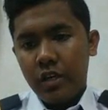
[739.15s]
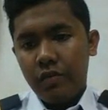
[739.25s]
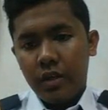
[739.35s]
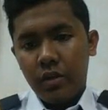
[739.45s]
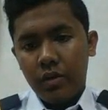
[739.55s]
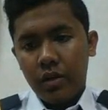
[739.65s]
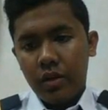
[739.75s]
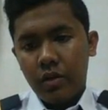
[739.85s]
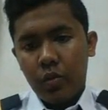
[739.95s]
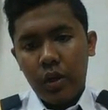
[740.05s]
If
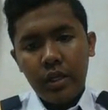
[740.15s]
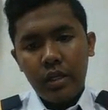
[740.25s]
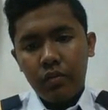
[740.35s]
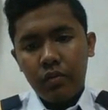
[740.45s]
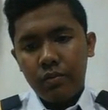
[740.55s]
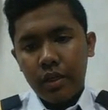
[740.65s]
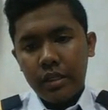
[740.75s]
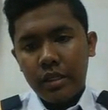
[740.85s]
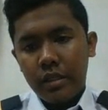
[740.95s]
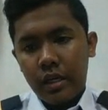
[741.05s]
one vibrates,
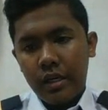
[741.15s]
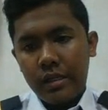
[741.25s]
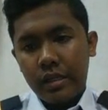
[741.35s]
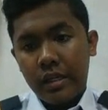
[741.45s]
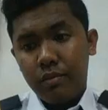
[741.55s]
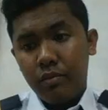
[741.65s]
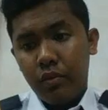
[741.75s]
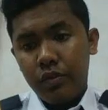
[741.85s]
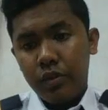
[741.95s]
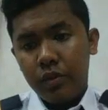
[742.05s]
the other can
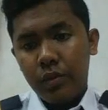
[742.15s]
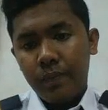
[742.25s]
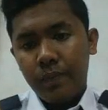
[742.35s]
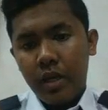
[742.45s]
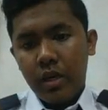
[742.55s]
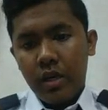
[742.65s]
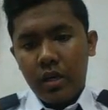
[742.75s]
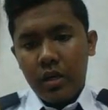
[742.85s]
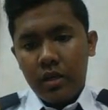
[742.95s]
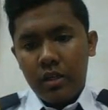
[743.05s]
move too.
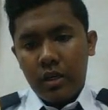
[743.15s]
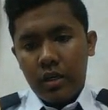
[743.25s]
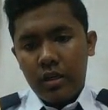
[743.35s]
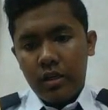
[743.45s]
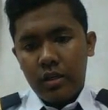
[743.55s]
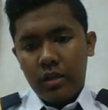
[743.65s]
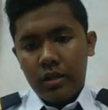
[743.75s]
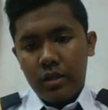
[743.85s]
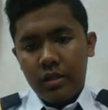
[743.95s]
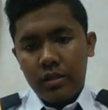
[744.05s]

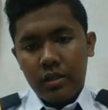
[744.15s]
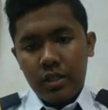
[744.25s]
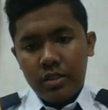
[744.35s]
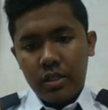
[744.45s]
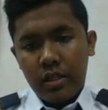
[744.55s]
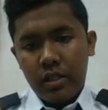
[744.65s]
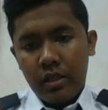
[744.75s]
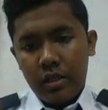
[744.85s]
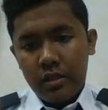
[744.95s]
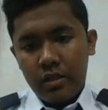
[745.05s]
And lastly,
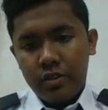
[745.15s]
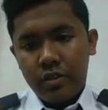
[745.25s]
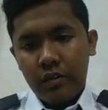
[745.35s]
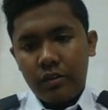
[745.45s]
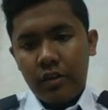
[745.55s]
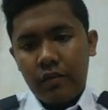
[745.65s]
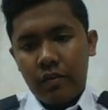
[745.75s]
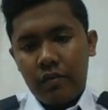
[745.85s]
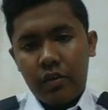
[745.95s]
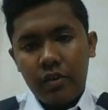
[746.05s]
destructive
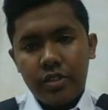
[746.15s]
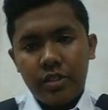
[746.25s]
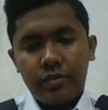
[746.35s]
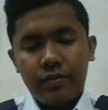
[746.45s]
force.